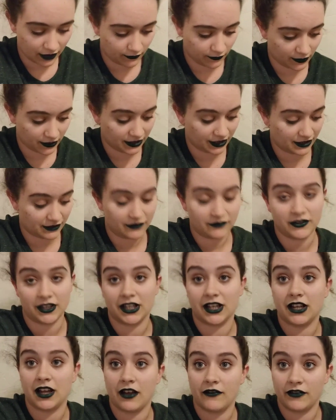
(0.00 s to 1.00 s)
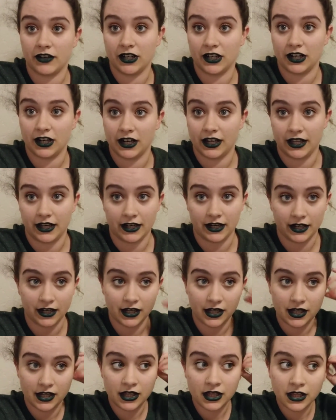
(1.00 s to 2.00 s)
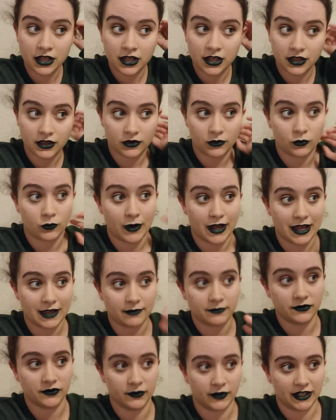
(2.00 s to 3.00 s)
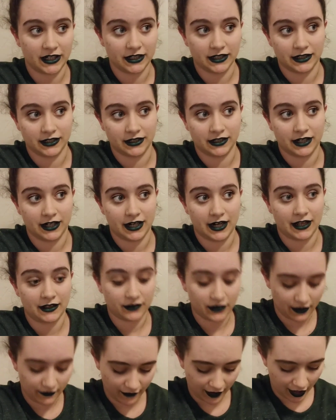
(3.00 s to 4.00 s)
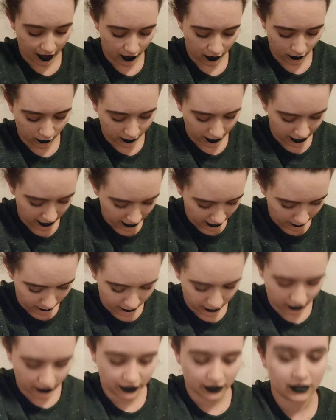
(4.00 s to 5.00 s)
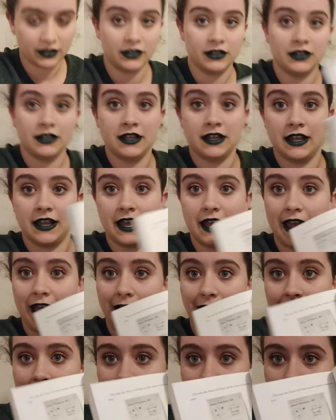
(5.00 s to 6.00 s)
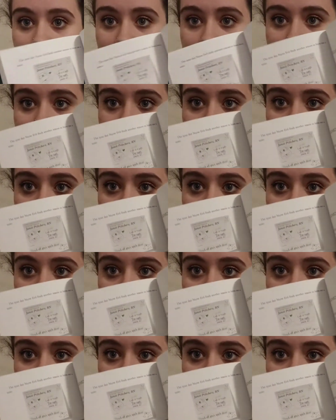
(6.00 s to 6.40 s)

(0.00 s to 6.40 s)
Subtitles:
Really love the cover and the way it was written, and I love how in the book it has